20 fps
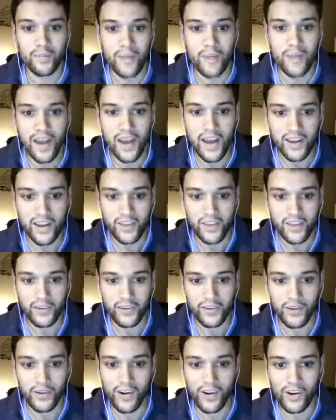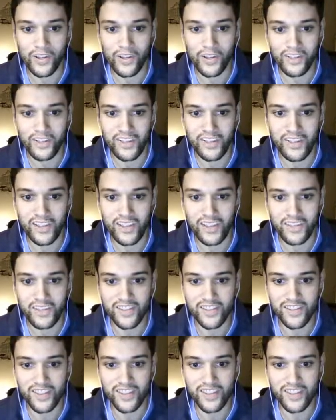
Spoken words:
back through all of this.